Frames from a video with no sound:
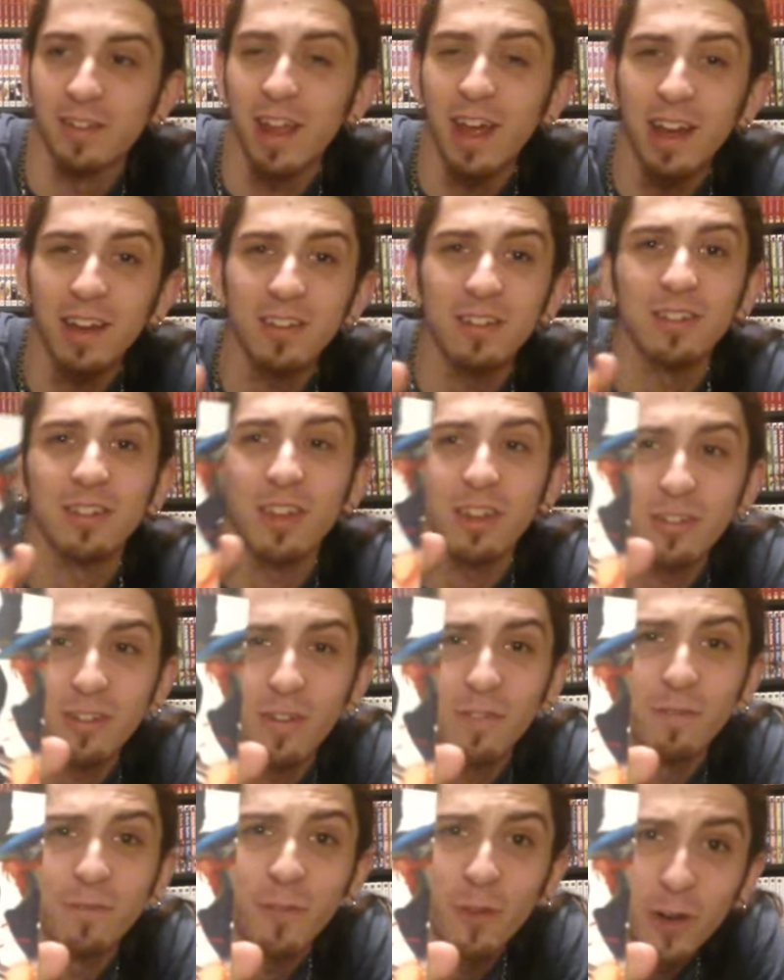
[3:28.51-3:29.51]
that is such
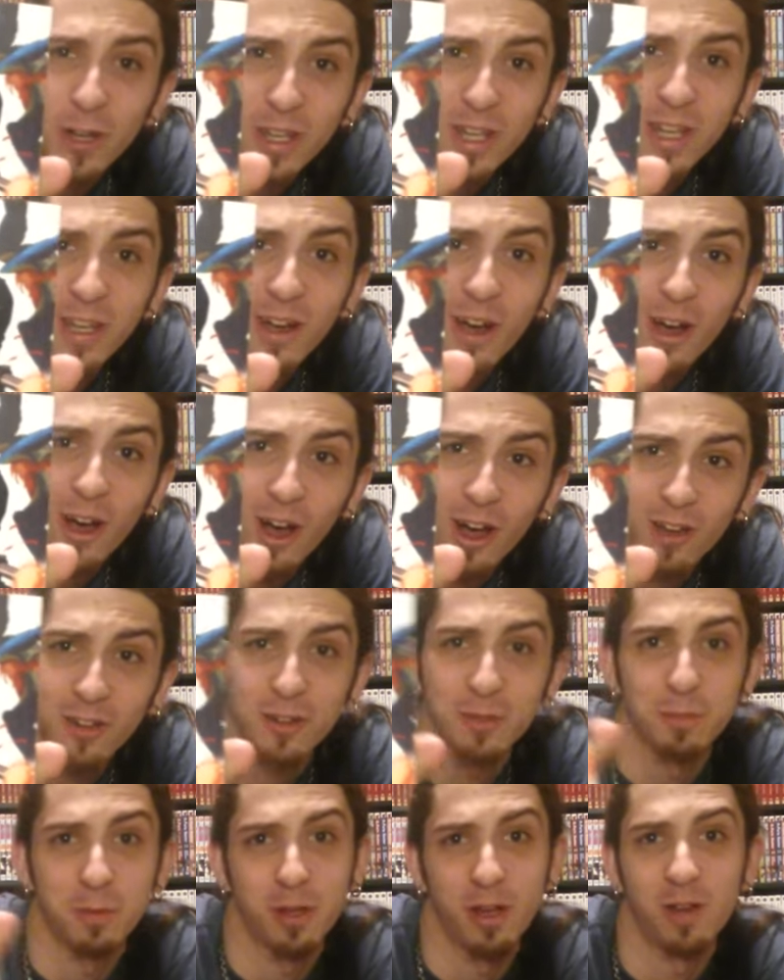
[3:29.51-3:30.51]
a freaking
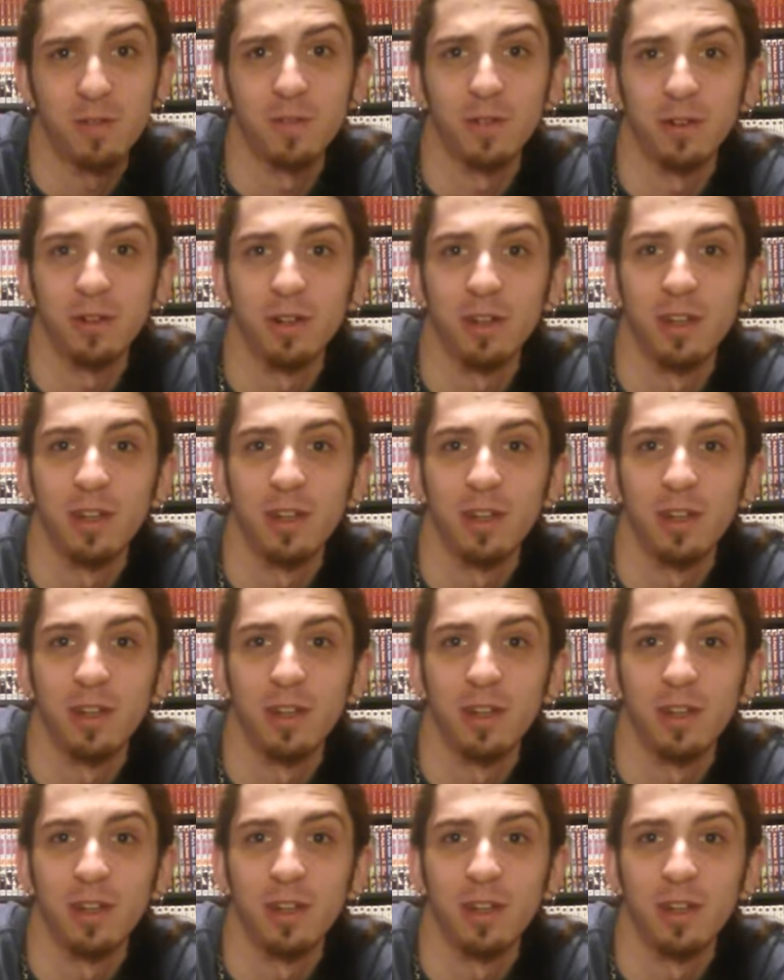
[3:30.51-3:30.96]
awesome cover.